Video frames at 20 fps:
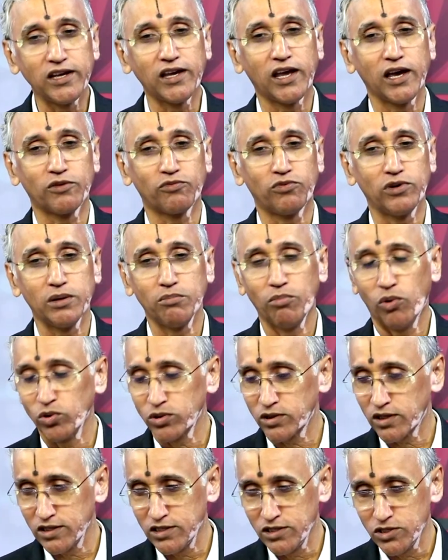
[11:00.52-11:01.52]
carefully,
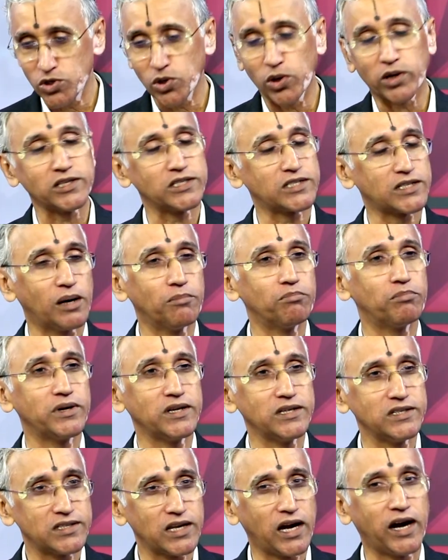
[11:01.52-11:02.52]
both insurance
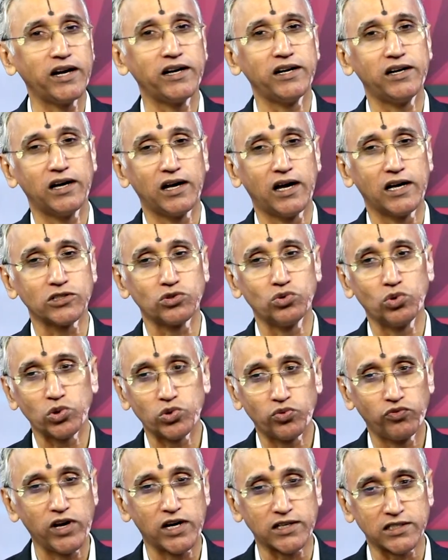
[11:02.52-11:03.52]
companies and as
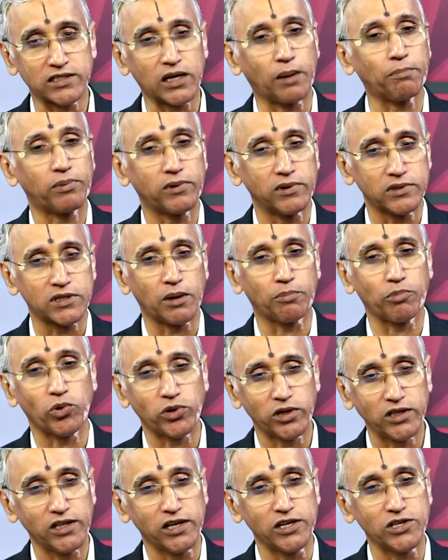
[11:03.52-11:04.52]
those we are
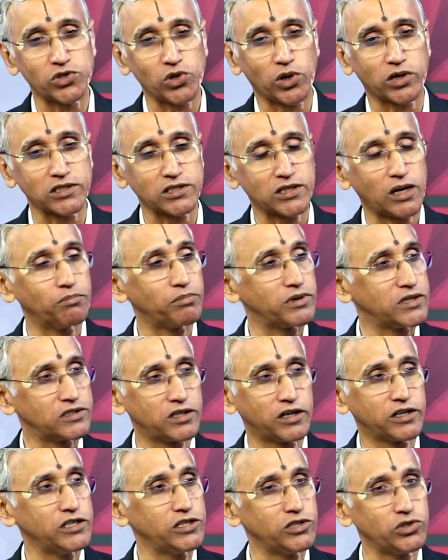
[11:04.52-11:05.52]
supporting the insurance companies,
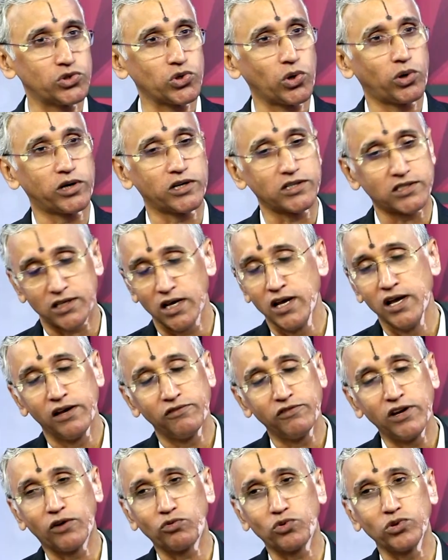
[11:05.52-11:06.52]
the reinsurers,
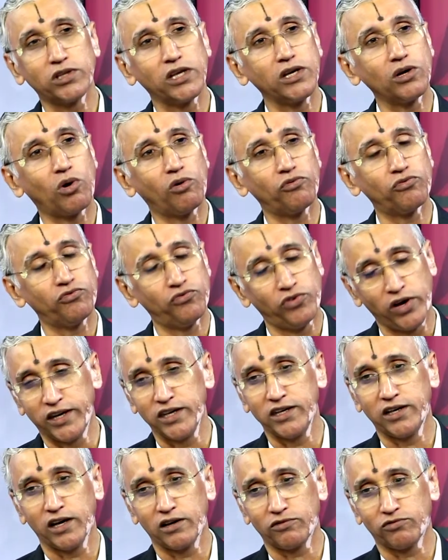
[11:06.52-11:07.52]
we have to think of
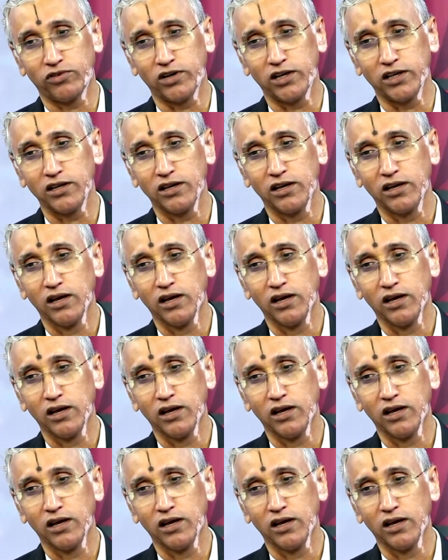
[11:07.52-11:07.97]
very carefully.